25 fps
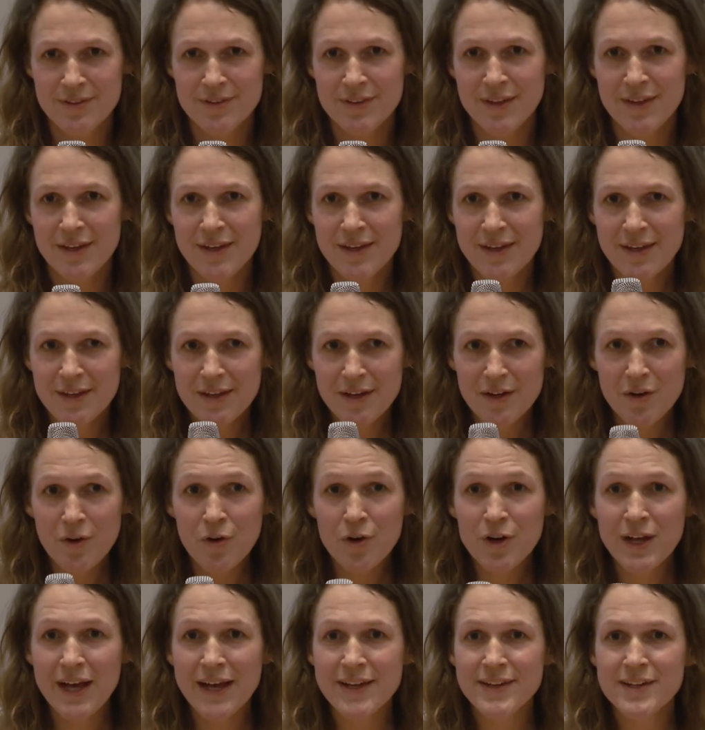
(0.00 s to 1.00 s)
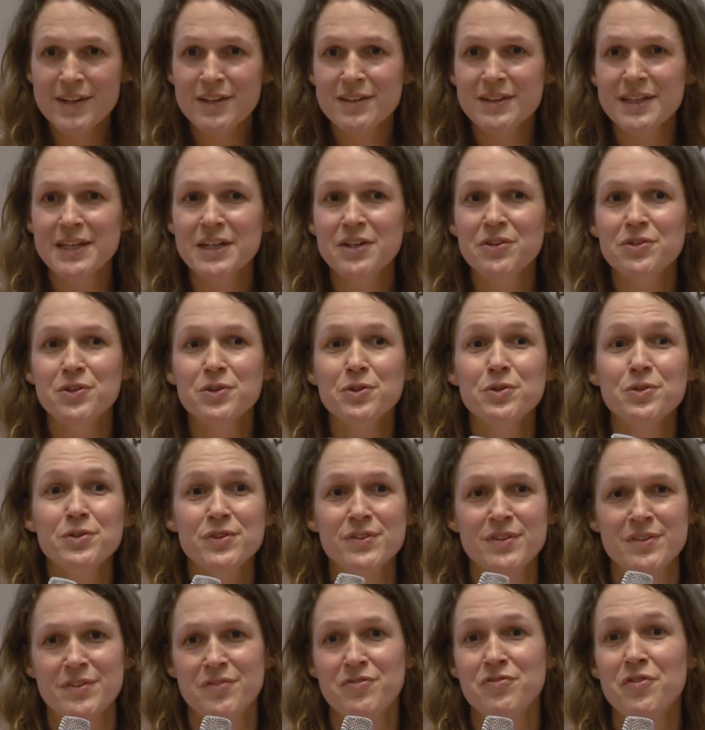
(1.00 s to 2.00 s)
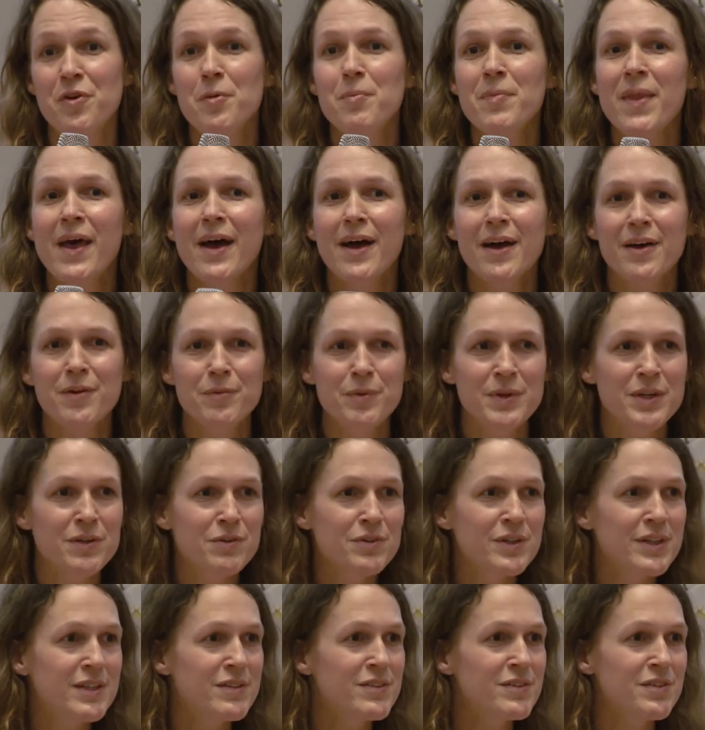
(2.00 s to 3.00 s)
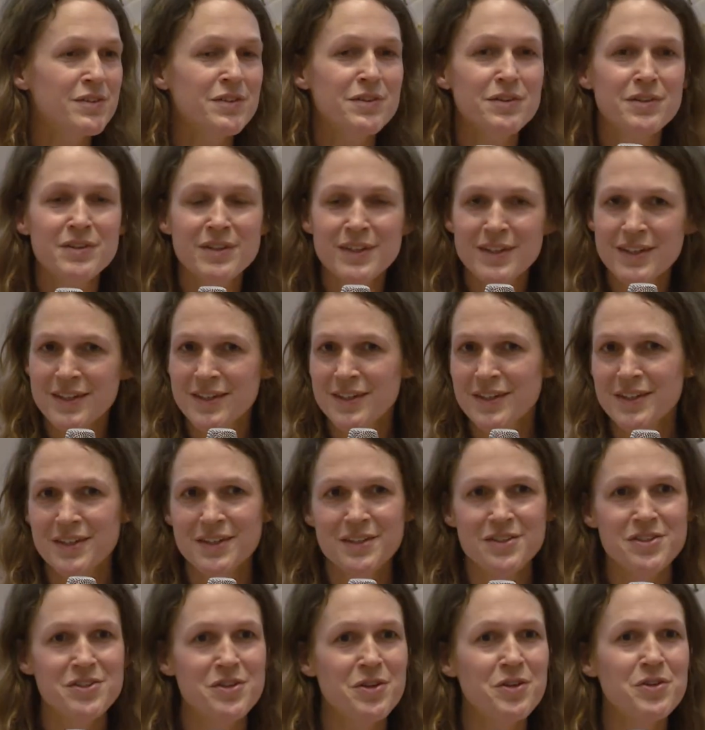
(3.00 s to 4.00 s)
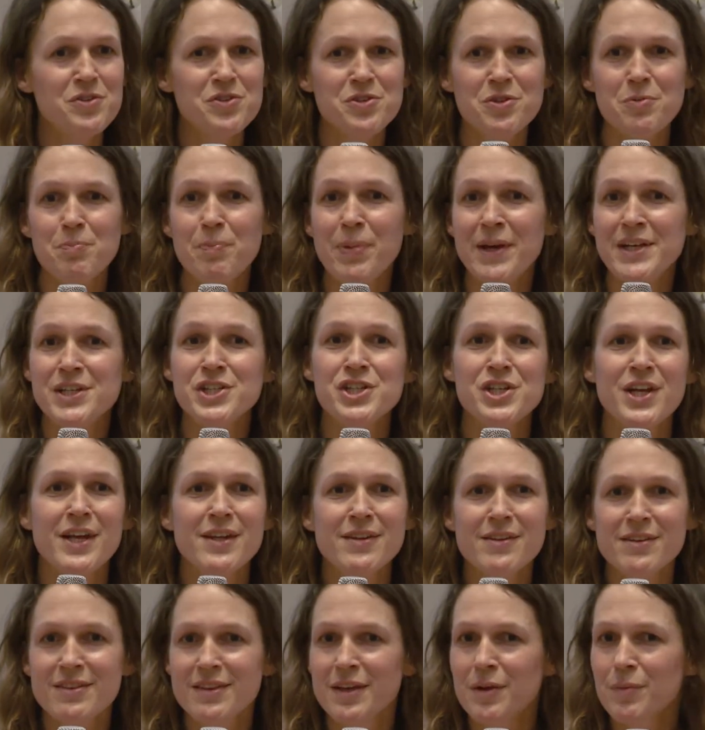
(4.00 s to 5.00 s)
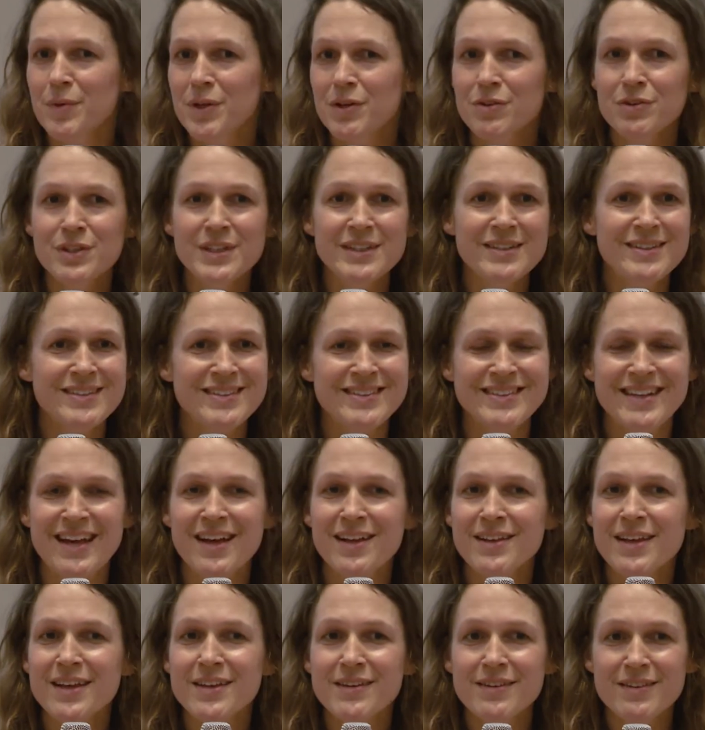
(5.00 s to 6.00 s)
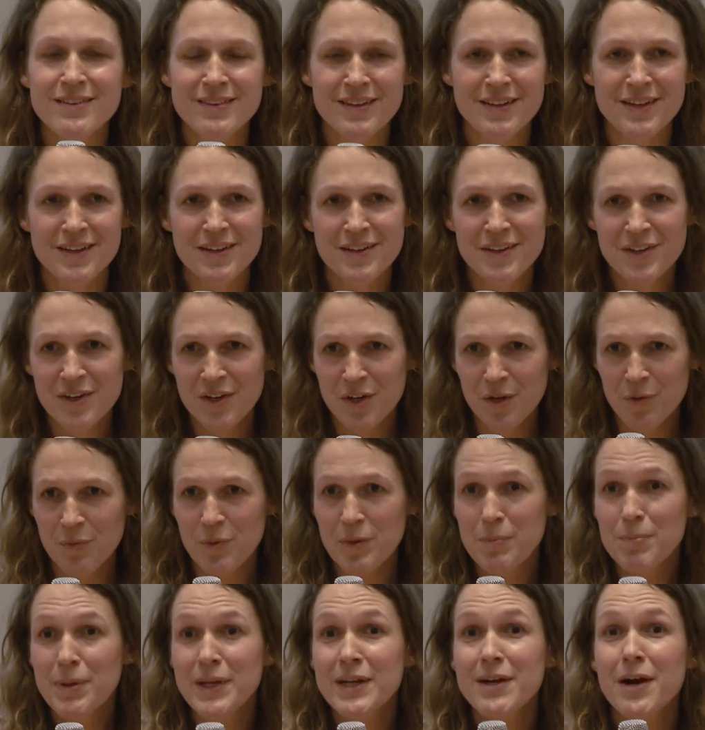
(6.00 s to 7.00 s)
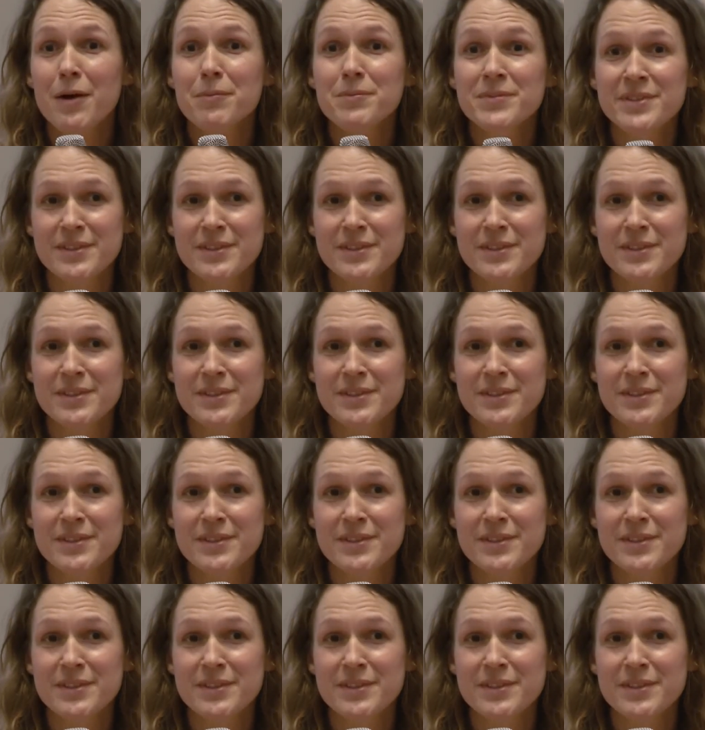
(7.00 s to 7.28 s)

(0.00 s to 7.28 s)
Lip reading: It organically grows from that. We don't need to pitch anything. We don't need to sell anything. We become